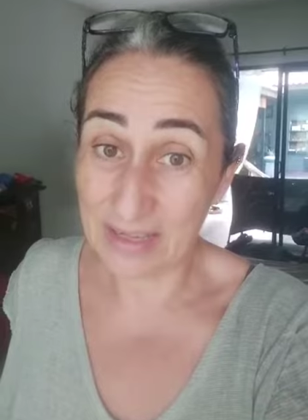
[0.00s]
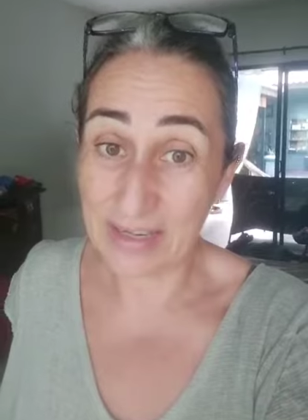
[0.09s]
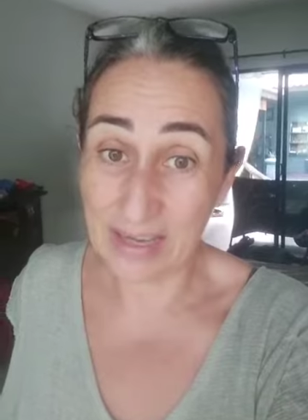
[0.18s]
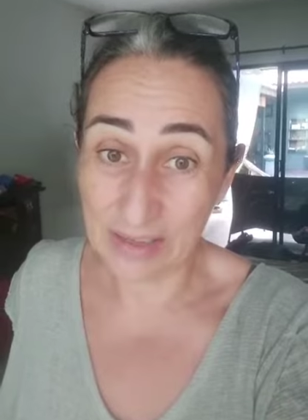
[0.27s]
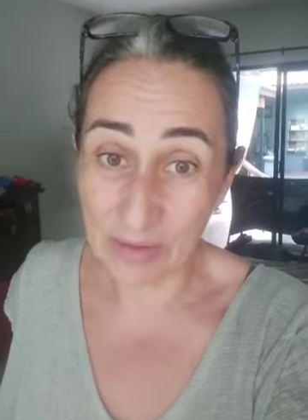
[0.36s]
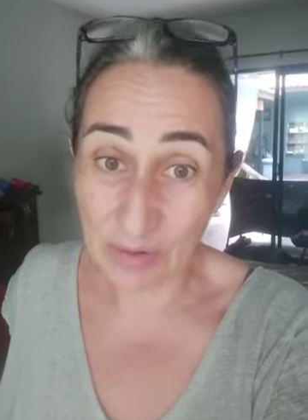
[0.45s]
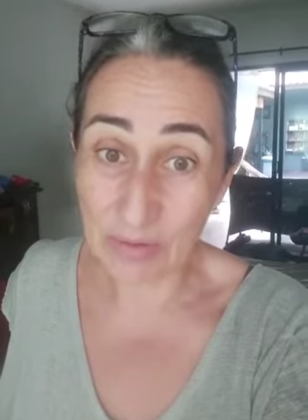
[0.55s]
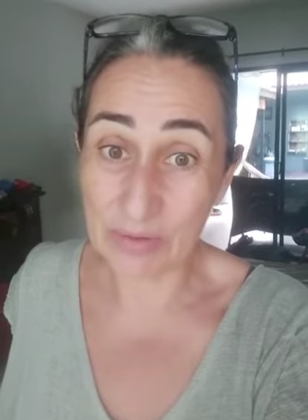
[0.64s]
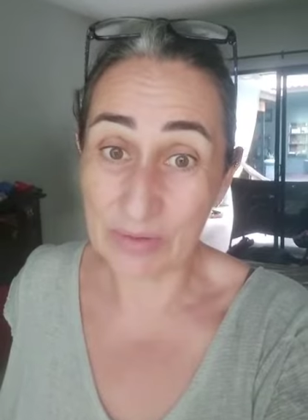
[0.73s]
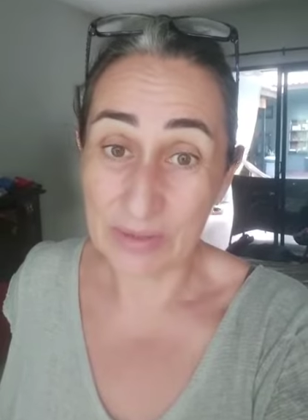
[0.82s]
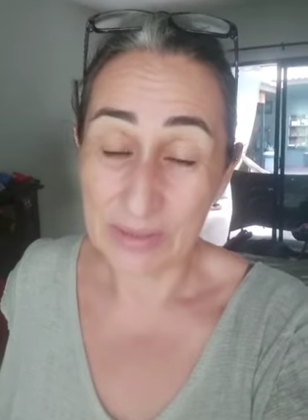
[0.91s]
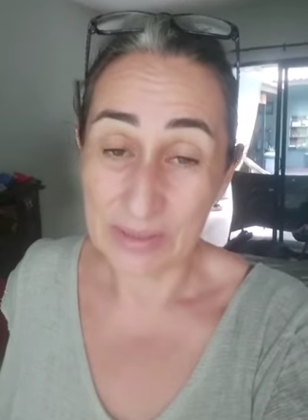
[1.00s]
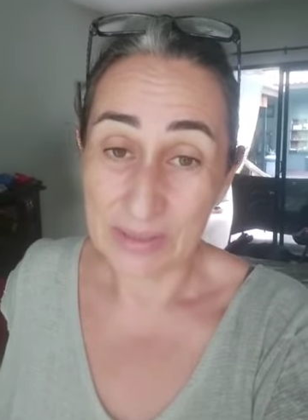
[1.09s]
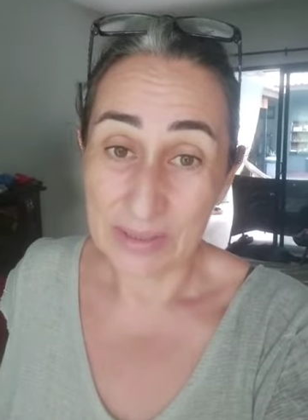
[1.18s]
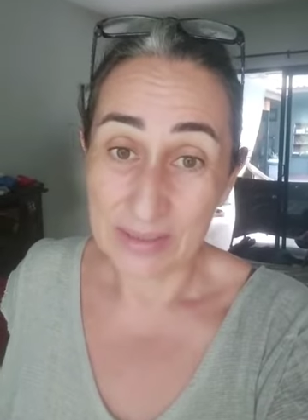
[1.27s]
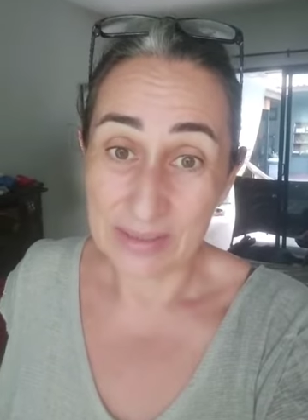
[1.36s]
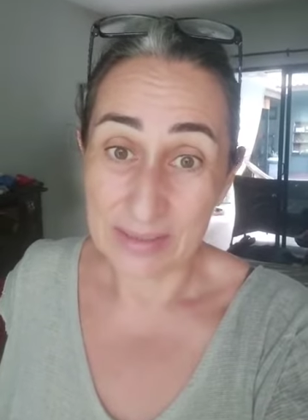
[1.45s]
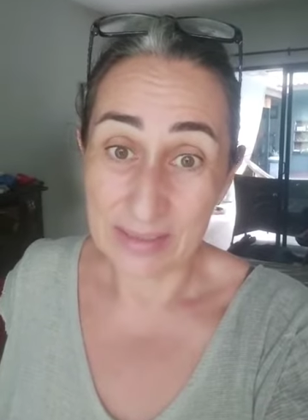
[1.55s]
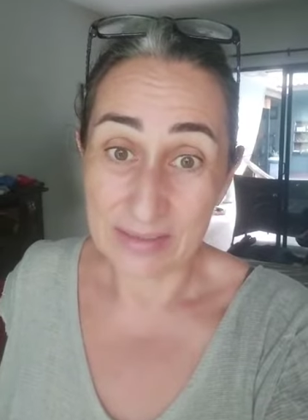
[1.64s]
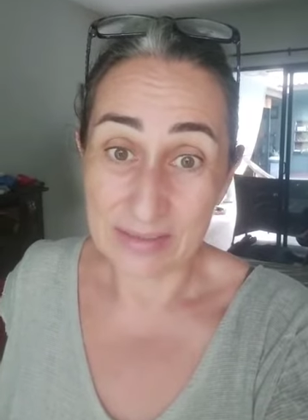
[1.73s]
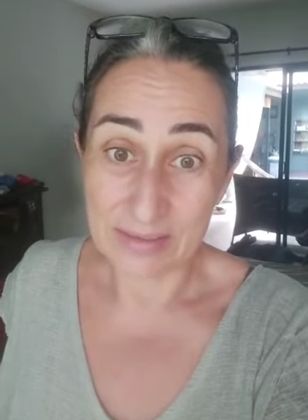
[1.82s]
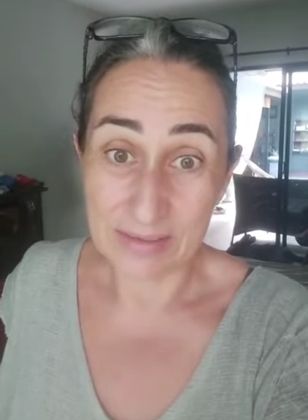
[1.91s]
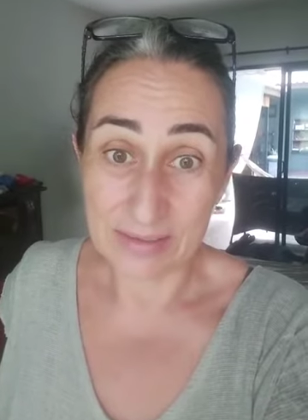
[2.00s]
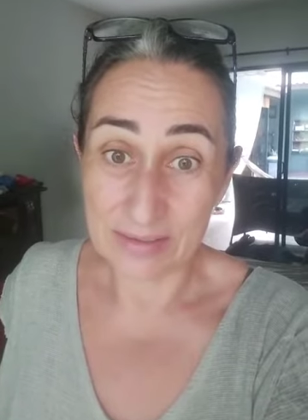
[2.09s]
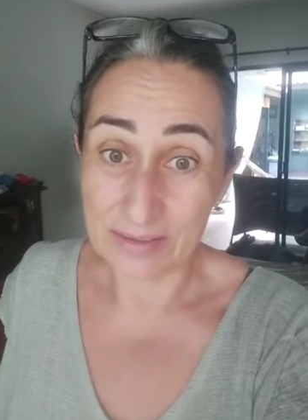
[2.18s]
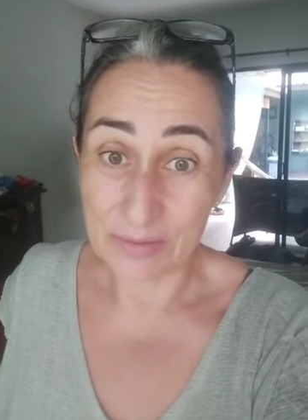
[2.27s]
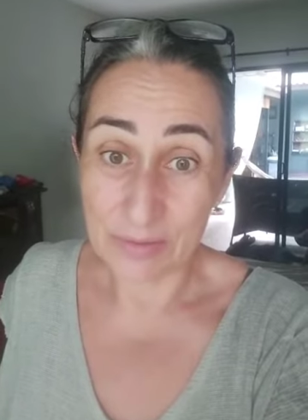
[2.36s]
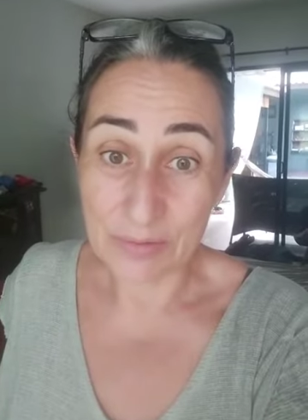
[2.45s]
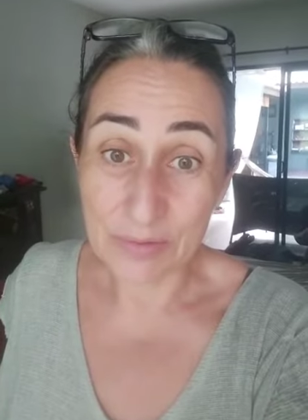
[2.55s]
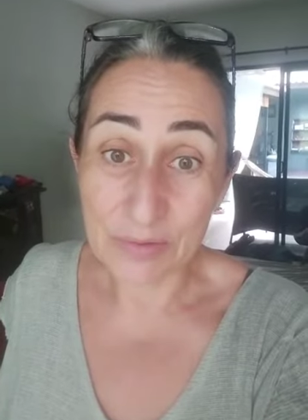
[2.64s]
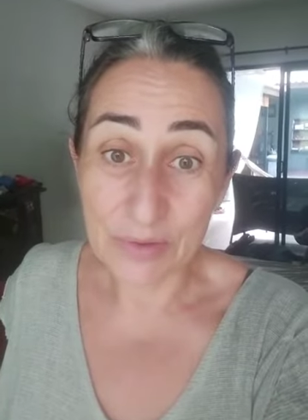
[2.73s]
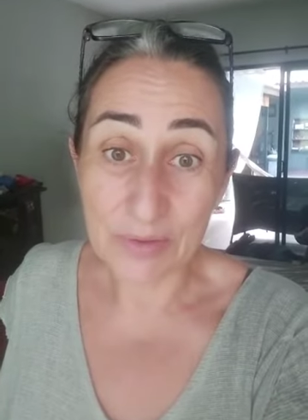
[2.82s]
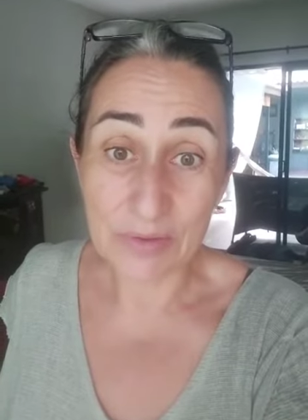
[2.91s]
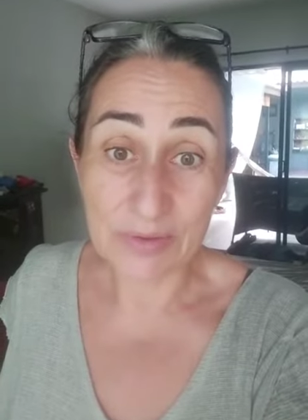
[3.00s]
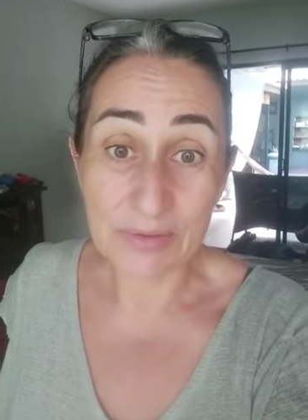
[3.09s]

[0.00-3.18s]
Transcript: and I know that uh, for